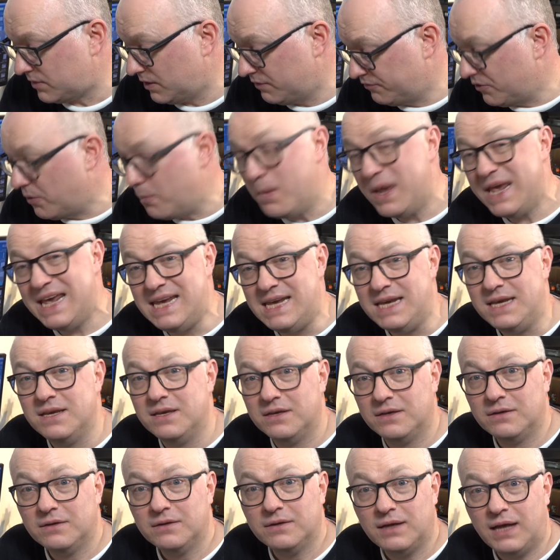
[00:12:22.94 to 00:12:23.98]
For me,
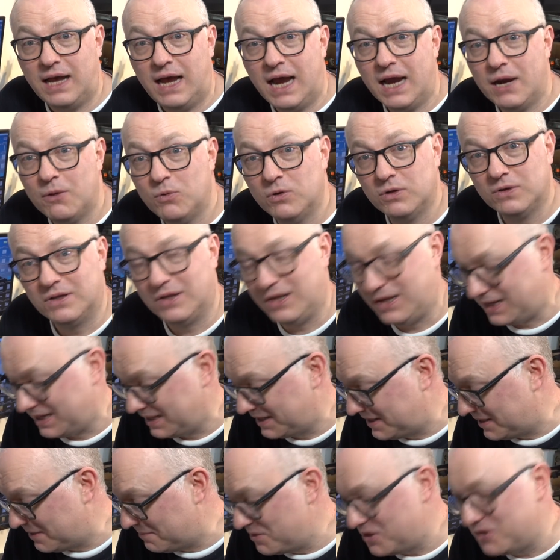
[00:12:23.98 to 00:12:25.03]
I would
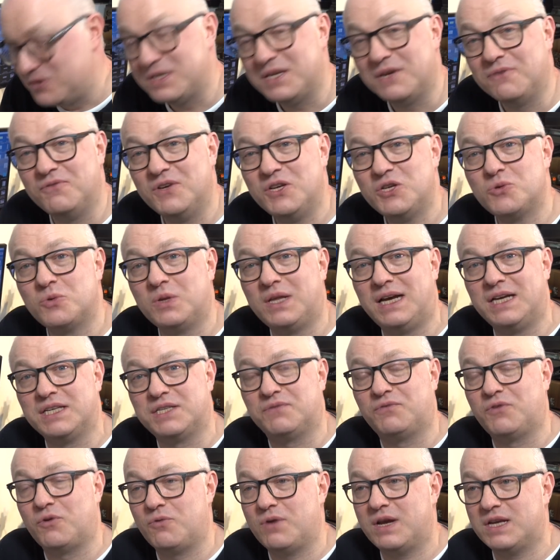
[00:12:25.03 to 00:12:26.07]
like a music
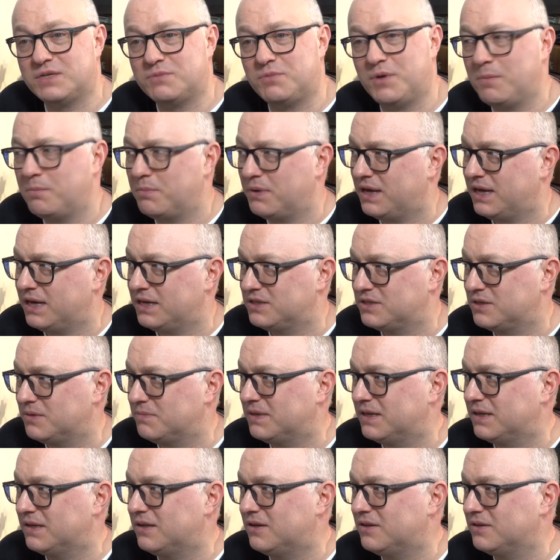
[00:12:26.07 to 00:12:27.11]
visualizer for Raspberry Pi.
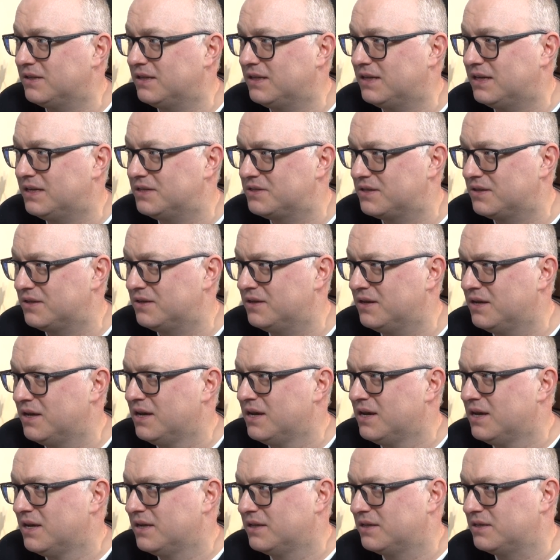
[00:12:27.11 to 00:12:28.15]
Something along the lines of
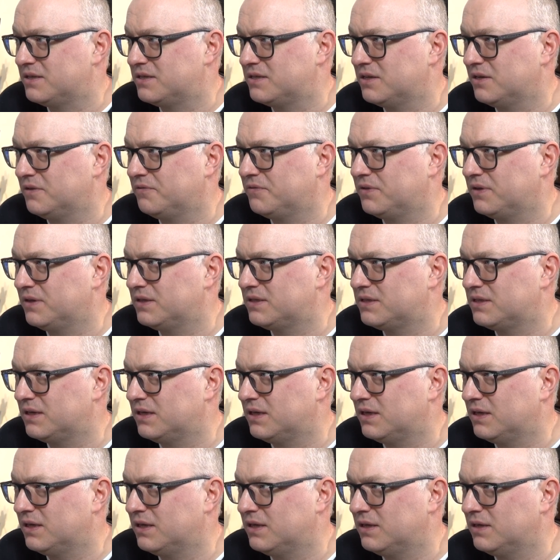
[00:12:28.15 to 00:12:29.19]
the stuff that,
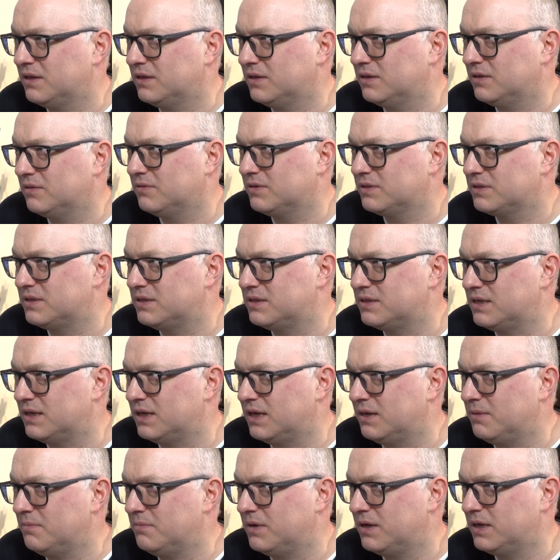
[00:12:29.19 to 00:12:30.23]
what's his
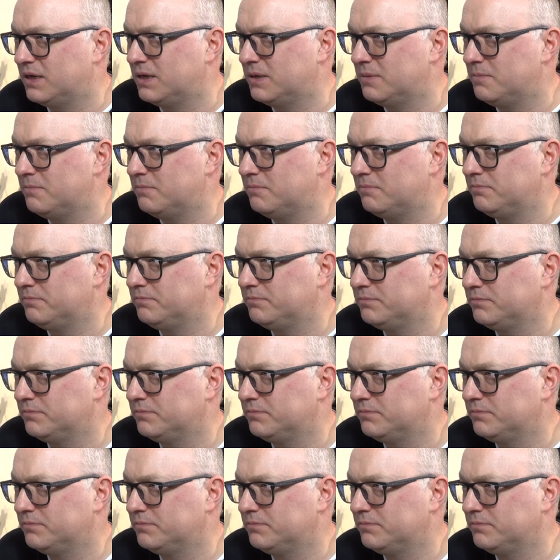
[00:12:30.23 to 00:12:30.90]
name?